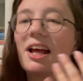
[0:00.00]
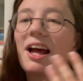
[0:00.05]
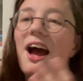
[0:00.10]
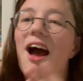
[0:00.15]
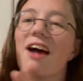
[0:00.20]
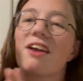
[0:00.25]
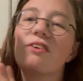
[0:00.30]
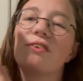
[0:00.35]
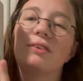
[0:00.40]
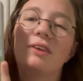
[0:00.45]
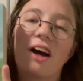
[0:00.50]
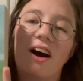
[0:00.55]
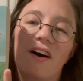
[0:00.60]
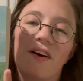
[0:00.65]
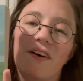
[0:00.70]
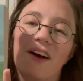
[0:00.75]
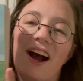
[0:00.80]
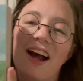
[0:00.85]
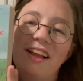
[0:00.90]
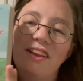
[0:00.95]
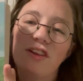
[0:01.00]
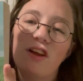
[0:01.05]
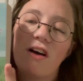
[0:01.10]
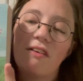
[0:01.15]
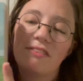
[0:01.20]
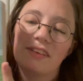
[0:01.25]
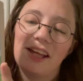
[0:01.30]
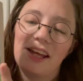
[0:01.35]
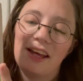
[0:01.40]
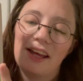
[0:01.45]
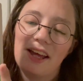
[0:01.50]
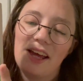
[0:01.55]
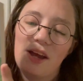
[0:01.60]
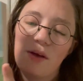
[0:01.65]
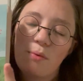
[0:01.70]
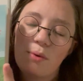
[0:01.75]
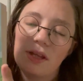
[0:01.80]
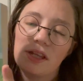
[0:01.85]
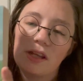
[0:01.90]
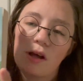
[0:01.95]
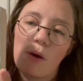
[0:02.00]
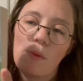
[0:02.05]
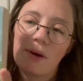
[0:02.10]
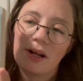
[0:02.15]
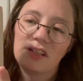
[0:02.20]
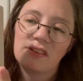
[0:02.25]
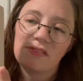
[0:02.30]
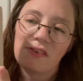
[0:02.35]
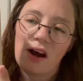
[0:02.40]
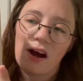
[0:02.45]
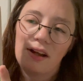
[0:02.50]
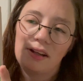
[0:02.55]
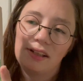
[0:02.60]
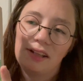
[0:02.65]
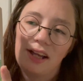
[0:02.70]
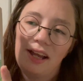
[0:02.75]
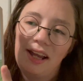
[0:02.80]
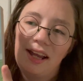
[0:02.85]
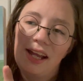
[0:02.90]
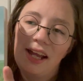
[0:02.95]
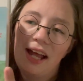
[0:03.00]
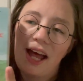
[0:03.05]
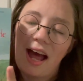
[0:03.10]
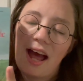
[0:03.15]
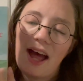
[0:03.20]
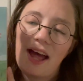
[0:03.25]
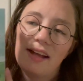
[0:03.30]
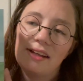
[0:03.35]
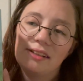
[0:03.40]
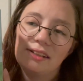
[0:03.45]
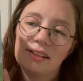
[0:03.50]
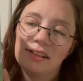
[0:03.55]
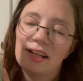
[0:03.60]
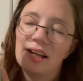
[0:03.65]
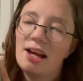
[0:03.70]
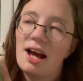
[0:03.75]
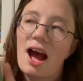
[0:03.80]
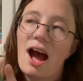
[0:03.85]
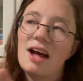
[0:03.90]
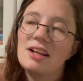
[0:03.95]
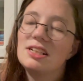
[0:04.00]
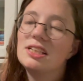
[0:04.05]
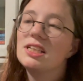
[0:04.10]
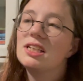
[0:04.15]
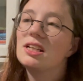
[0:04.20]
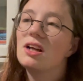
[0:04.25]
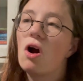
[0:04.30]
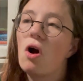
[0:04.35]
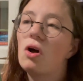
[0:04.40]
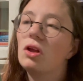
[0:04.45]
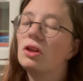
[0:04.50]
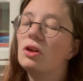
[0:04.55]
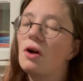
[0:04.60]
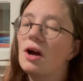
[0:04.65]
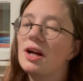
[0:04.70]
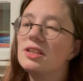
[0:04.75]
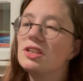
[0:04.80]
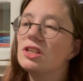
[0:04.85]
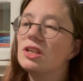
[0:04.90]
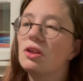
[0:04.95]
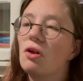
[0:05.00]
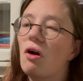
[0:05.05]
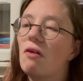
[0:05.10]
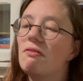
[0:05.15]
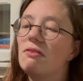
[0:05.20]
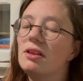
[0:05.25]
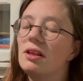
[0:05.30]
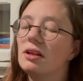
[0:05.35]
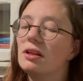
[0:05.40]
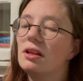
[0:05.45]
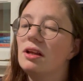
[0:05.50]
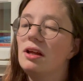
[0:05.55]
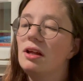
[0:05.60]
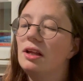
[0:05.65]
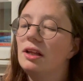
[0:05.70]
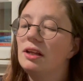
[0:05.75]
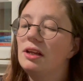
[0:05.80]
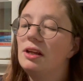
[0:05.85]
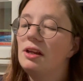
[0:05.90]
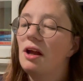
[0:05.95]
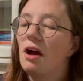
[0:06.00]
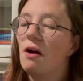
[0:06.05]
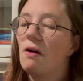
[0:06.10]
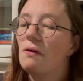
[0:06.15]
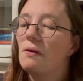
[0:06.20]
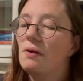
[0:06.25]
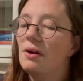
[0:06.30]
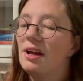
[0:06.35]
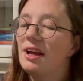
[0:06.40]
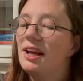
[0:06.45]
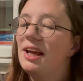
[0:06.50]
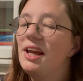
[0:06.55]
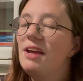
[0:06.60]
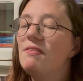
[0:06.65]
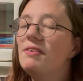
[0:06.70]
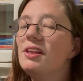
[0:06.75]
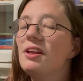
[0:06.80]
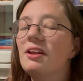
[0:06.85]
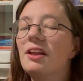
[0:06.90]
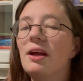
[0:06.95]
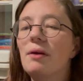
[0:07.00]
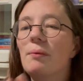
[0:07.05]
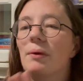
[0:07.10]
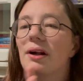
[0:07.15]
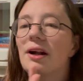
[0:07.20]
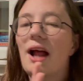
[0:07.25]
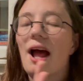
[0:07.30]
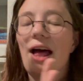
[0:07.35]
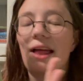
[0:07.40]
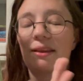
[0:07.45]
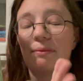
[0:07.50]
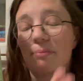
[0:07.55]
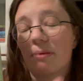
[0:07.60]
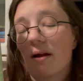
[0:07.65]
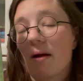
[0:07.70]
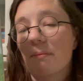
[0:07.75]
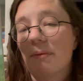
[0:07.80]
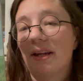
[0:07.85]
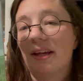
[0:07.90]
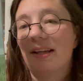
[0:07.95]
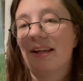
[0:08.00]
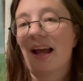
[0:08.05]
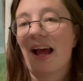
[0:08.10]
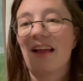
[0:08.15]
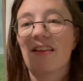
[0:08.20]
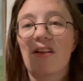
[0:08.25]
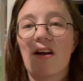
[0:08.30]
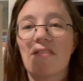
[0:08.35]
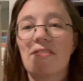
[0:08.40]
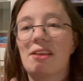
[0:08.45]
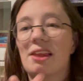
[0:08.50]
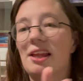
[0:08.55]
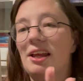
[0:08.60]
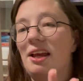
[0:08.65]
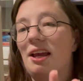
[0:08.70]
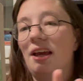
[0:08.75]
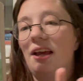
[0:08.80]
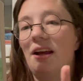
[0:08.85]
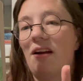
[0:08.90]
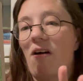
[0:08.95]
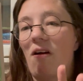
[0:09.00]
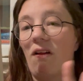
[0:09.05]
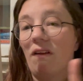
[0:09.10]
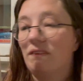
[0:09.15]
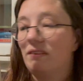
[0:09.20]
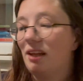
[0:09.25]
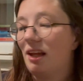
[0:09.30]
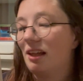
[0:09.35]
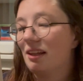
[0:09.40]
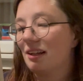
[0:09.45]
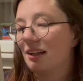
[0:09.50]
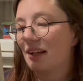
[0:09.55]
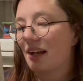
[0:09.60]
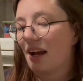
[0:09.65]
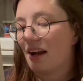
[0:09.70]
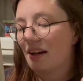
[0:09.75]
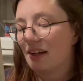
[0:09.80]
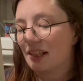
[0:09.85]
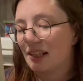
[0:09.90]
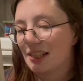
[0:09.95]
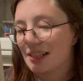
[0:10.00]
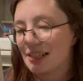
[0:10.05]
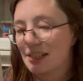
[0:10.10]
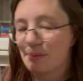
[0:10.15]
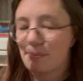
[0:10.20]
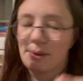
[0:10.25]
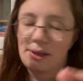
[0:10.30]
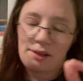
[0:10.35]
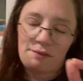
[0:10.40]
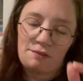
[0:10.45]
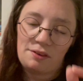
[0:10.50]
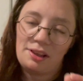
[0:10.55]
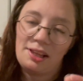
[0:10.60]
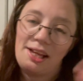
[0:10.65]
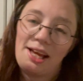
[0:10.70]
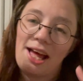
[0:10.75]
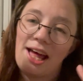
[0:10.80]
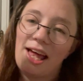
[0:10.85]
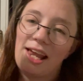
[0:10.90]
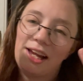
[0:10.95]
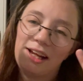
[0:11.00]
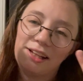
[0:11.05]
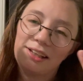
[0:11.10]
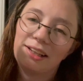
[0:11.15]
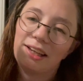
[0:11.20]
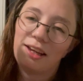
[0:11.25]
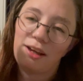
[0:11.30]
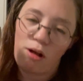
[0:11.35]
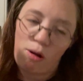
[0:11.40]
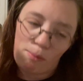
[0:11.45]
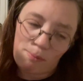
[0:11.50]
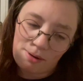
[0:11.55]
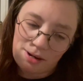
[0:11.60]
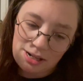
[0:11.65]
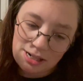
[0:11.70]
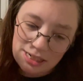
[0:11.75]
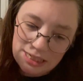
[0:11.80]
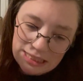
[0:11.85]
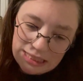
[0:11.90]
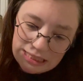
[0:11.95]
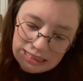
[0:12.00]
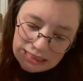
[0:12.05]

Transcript: I don't know, I loved it. It was so much fun. And I just loved, you know, even though they weren't as prominent, I loved seeing all of the other characters, specifically Anne and Gilbert.